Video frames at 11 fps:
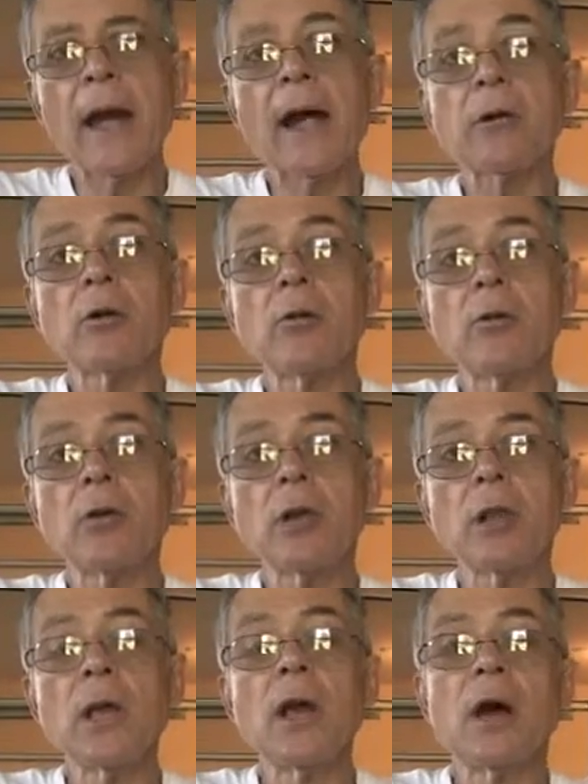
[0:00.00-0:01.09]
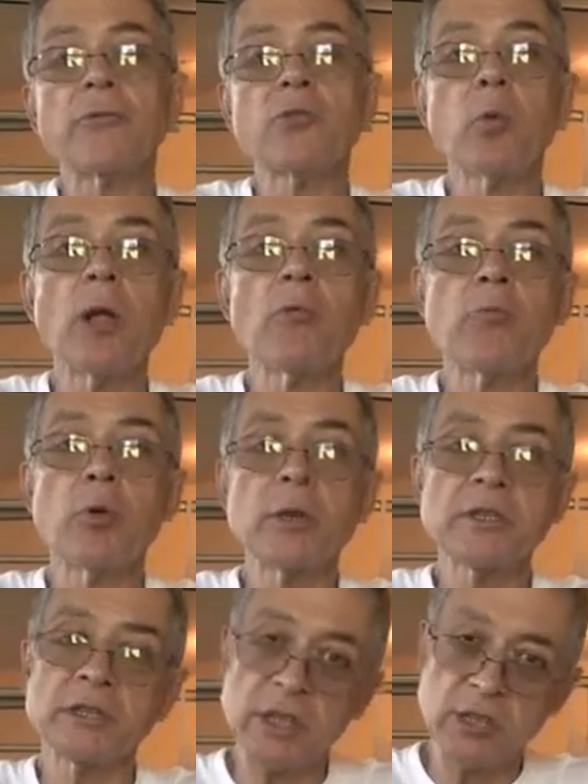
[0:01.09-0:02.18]
alcohol of
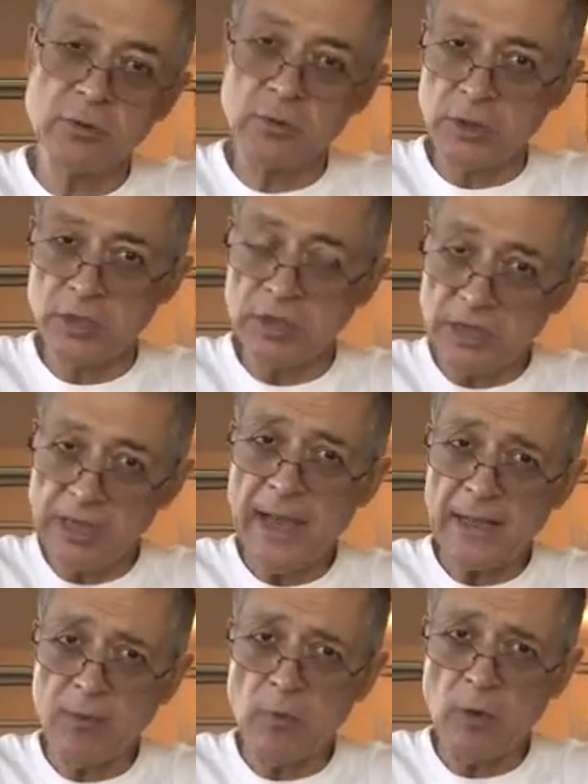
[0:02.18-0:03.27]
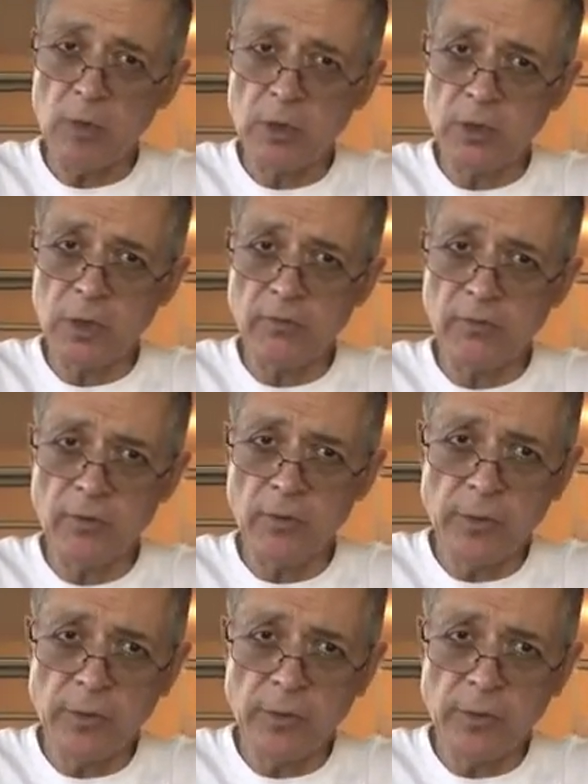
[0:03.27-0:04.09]
12.6 which is exactly what we're looking for.